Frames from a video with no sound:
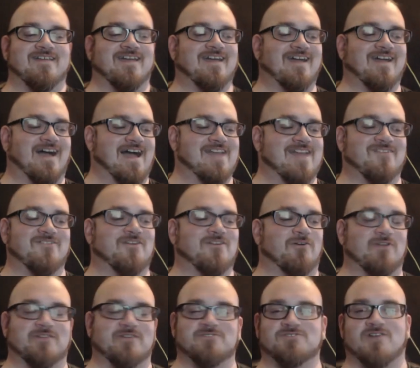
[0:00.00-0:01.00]
I don't know
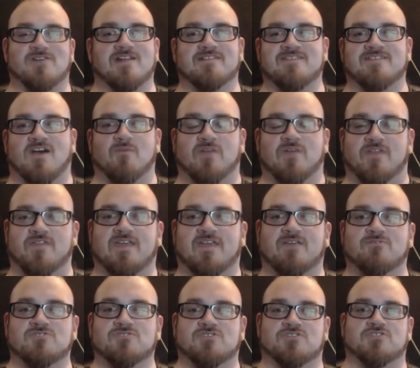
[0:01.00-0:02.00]
what he was trying to tell me. I think he
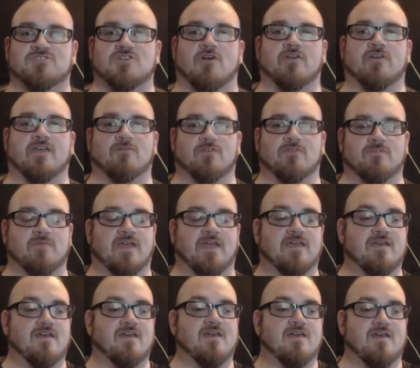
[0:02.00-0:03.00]
was just joking with me.
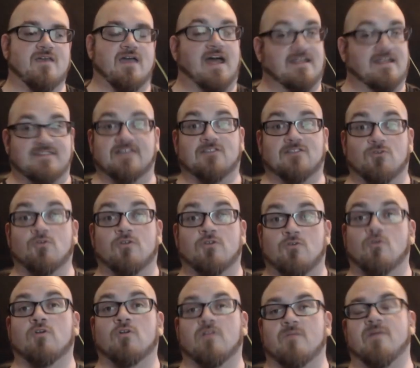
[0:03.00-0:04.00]
I did
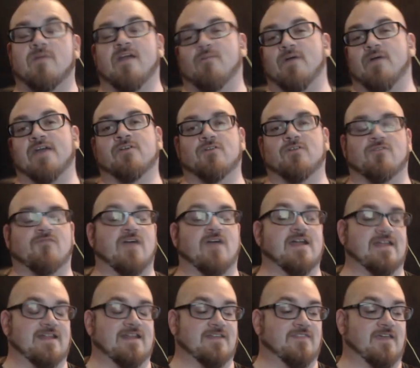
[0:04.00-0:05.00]
Google it, by the way. I couldn't find
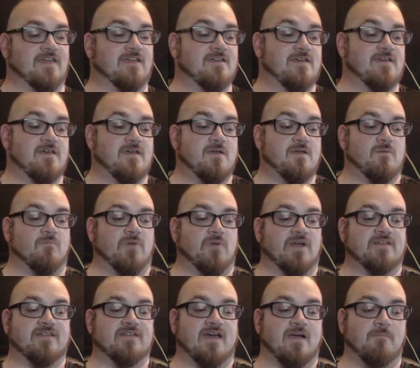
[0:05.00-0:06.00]
anything.
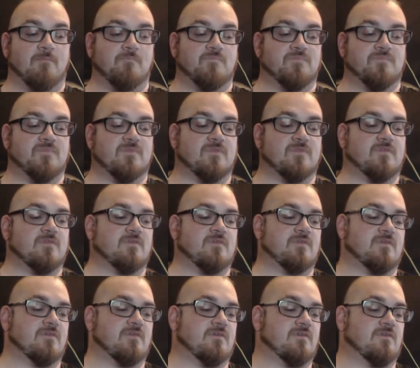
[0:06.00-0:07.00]
But
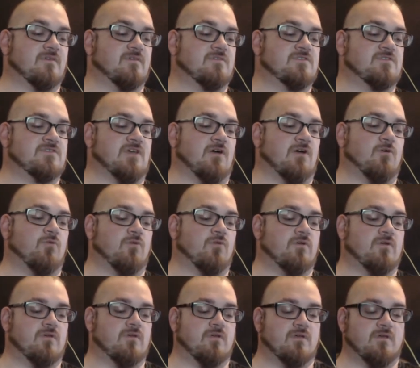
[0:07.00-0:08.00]
so
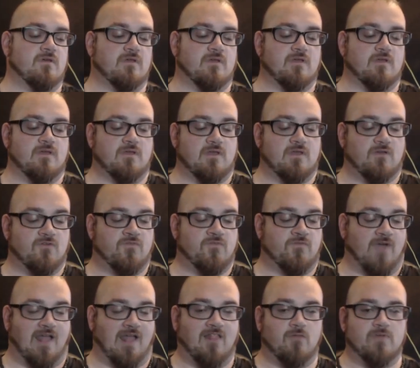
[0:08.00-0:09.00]

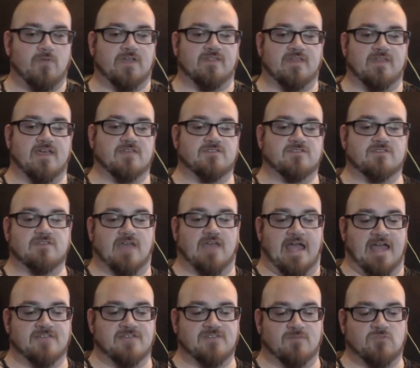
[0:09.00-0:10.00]
following this,
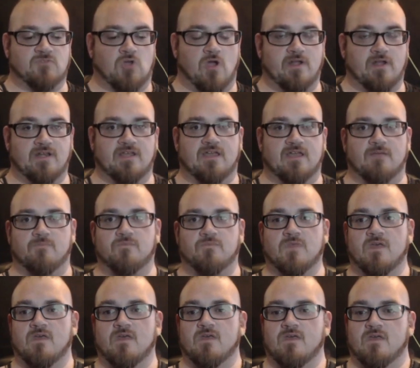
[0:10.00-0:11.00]
as I'm talking to him,
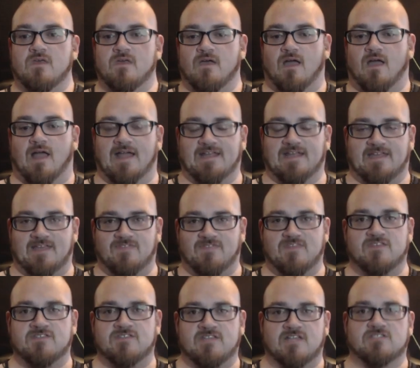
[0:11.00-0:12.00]
I get
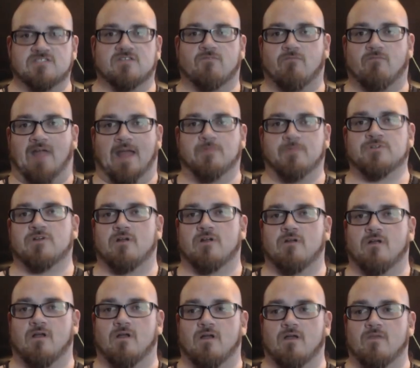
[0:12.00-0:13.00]
this sense of rapture
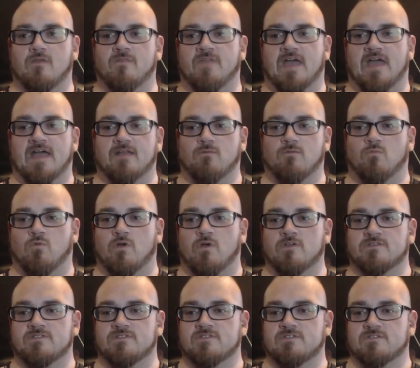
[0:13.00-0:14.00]
that
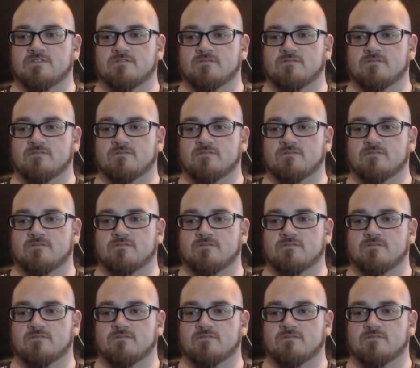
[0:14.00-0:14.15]
was,